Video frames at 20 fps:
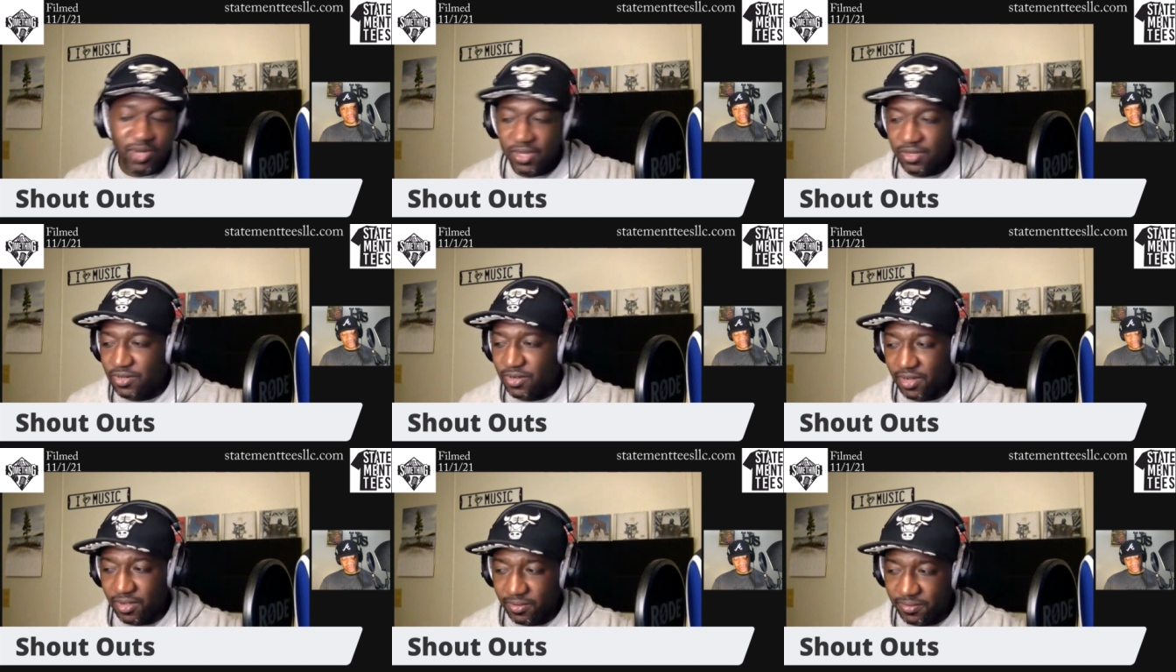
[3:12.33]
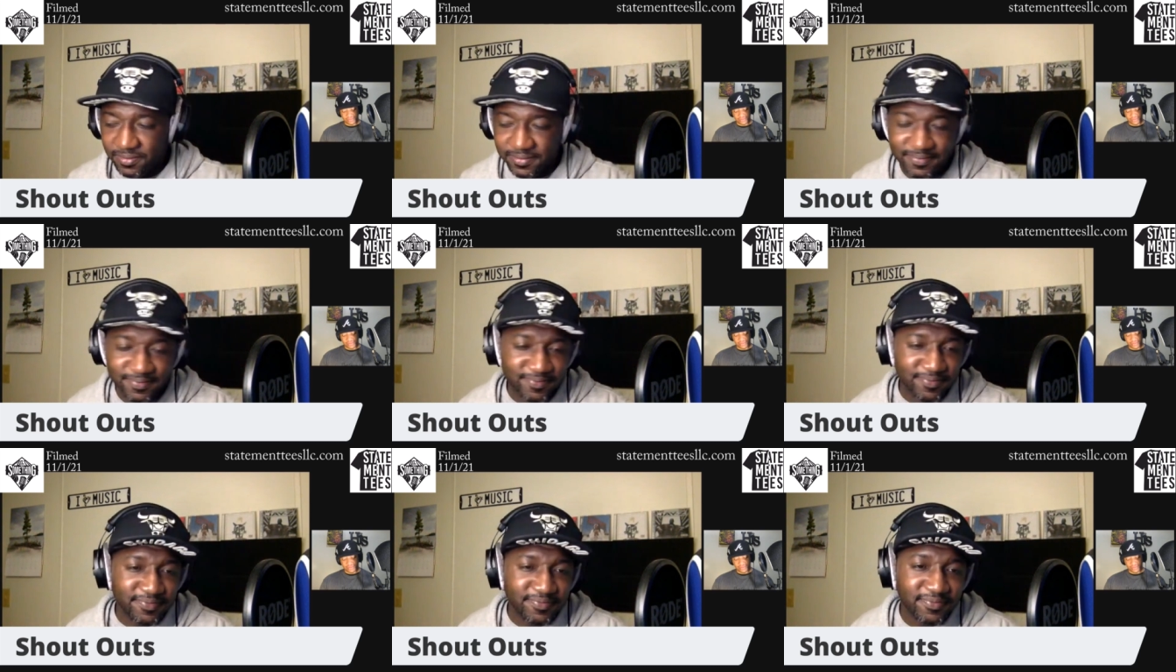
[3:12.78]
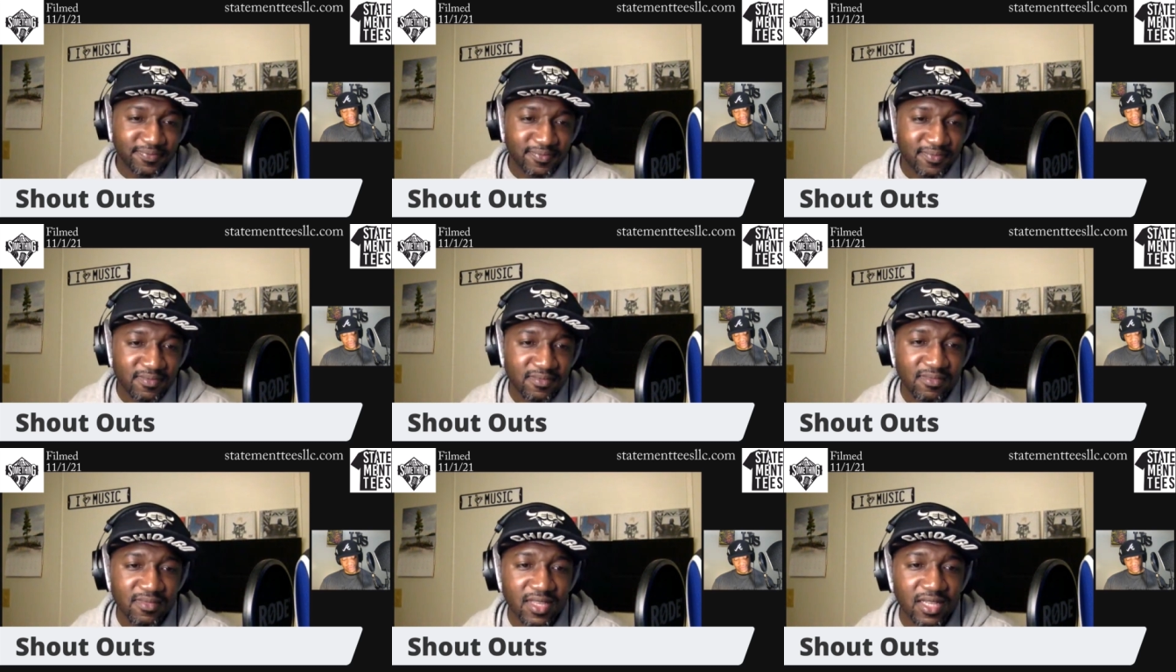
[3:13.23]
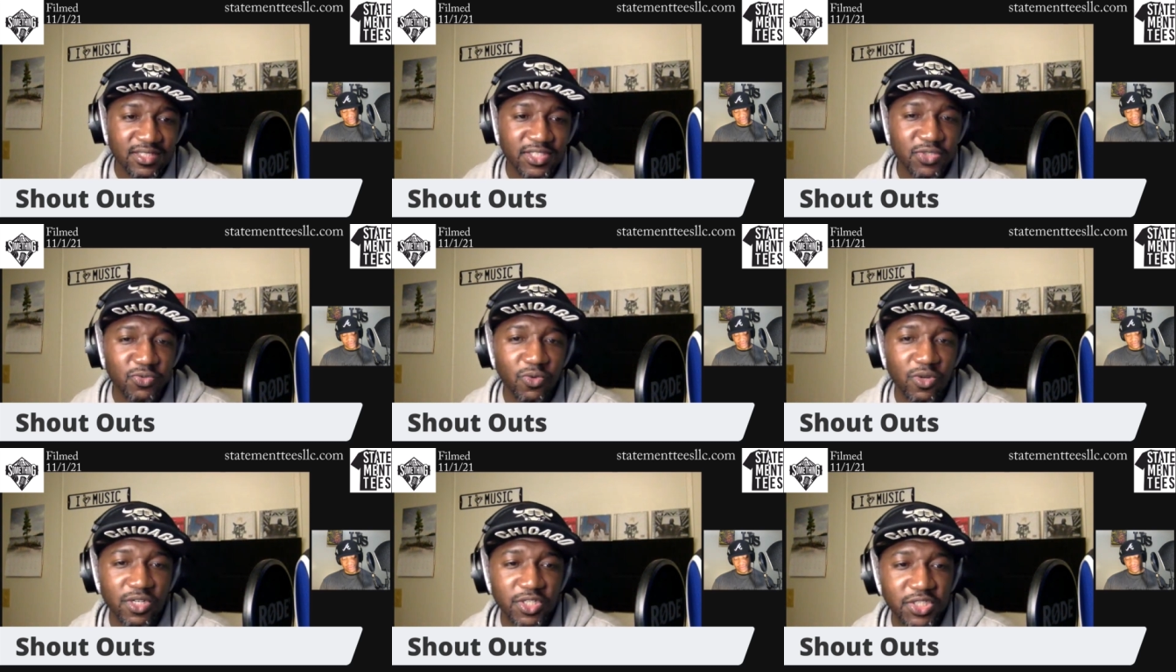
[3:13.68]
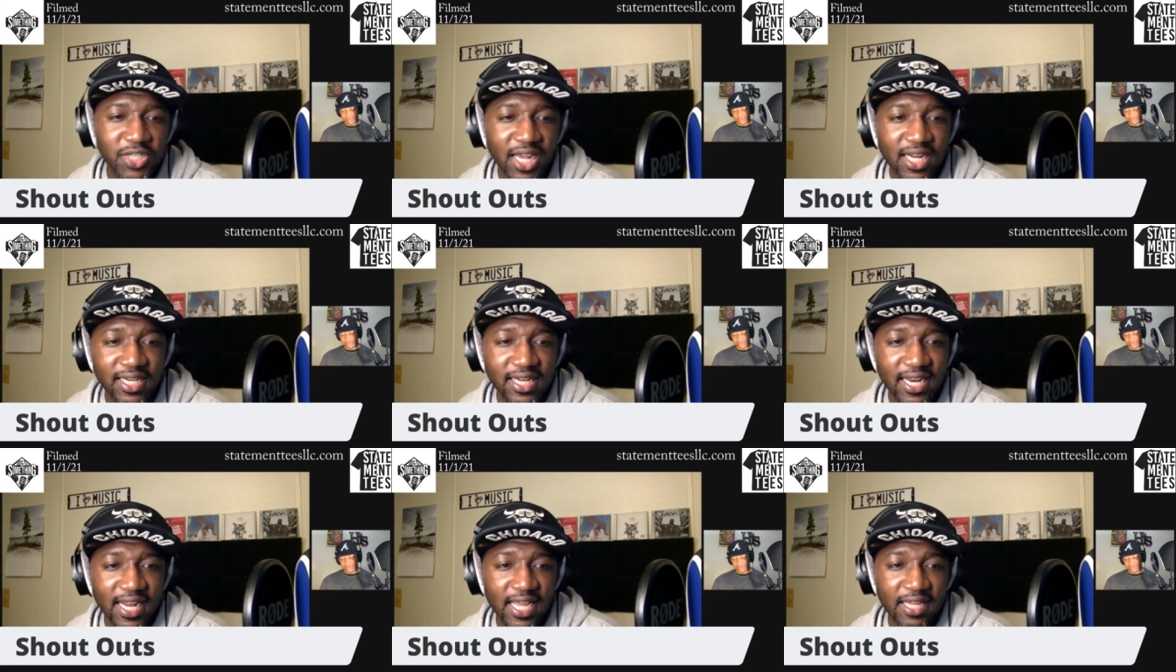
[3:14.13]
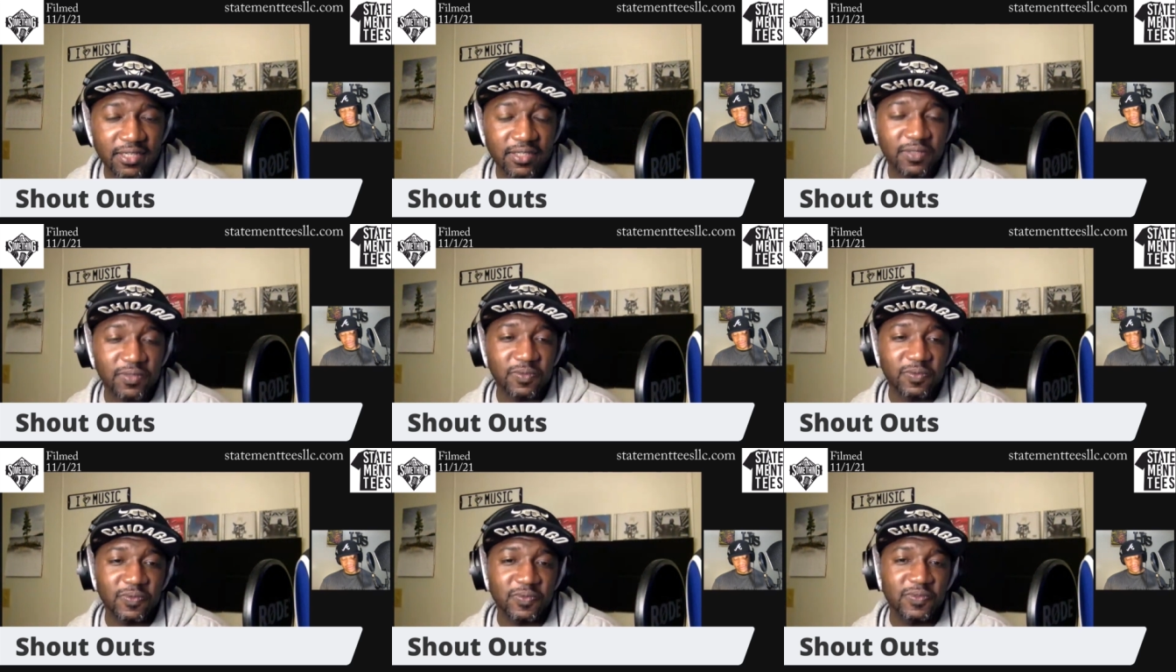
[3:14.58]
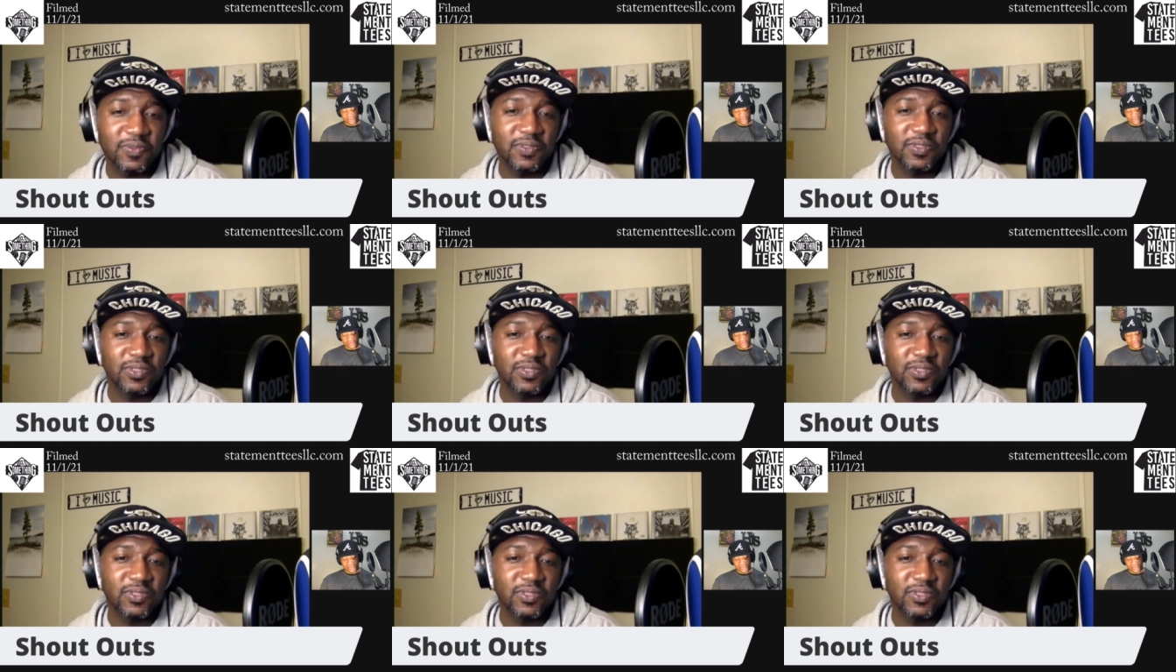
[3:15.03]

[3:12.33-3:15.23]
But uh, you know, I just wanted to shout that out though.